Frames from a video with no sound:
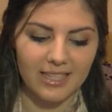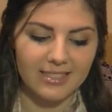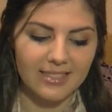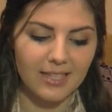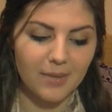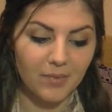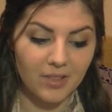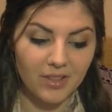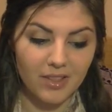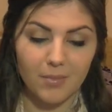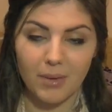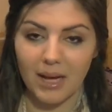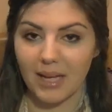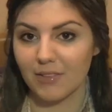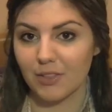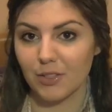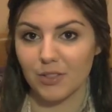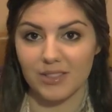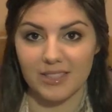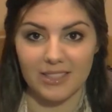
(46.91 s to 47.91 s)
Some of them I
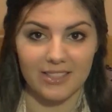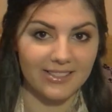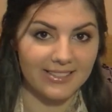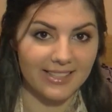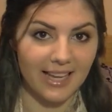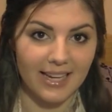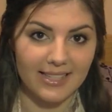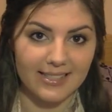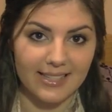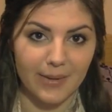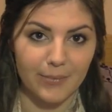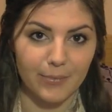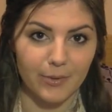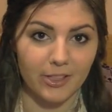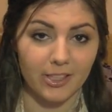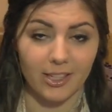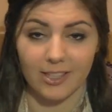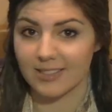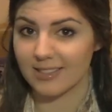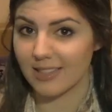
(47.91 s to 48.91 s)
use the exact same
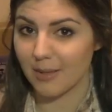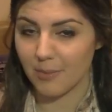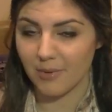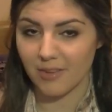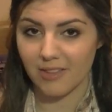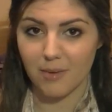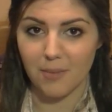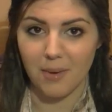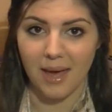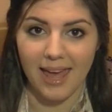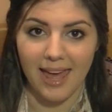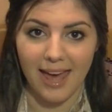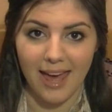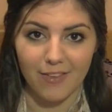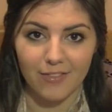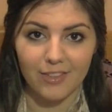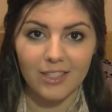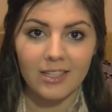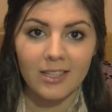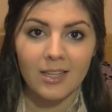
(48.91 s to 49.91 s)
product, some of them I
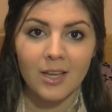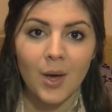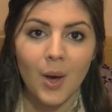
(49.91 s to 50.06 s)
haven't.